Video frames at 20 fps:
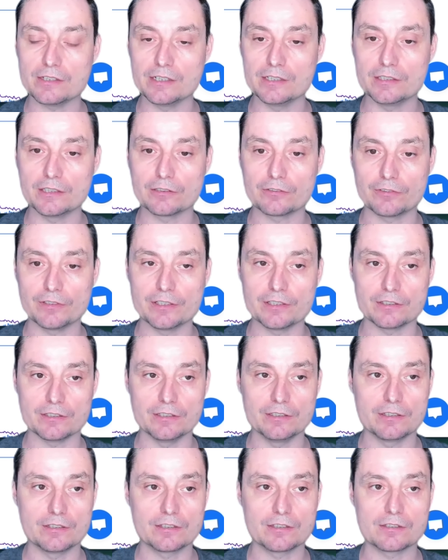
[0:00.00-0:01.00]
The interface
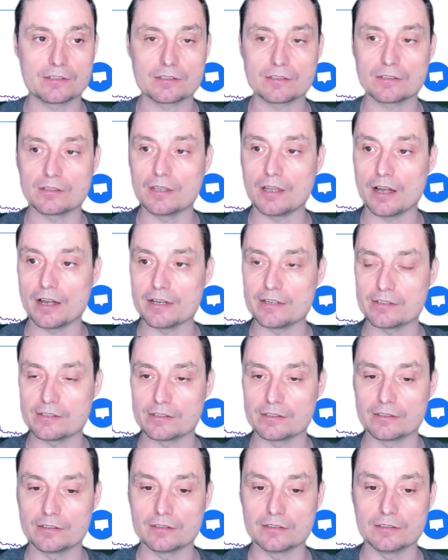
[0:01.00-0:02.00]
is nice
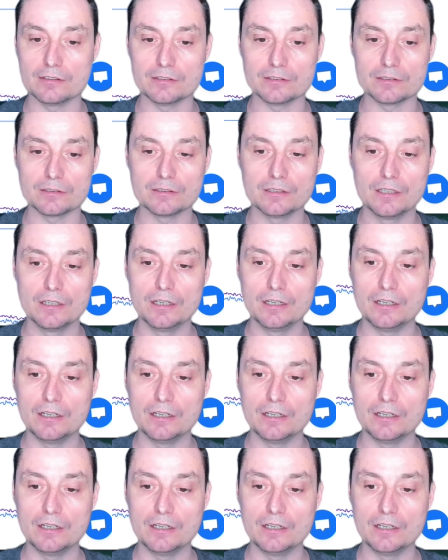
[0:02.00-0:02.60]
and